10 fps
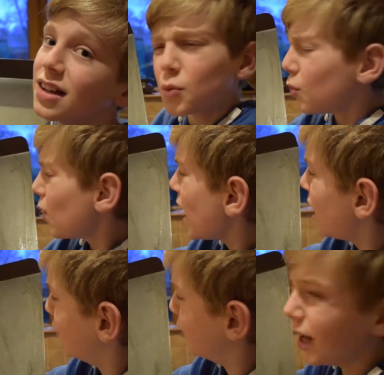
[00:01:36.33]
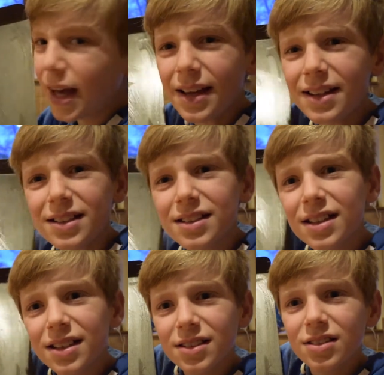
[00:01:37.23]
wow,
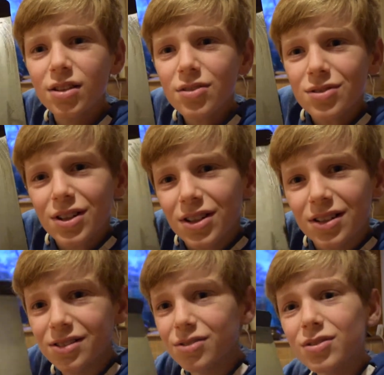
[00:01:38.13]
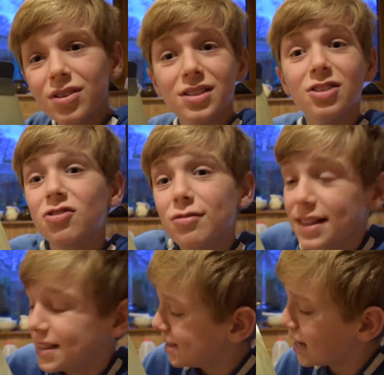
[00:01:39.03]
editing is so good, it's all nice and
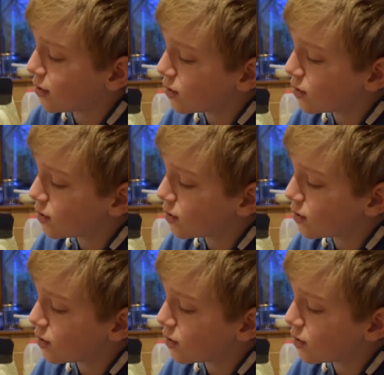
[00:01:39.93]
greased now.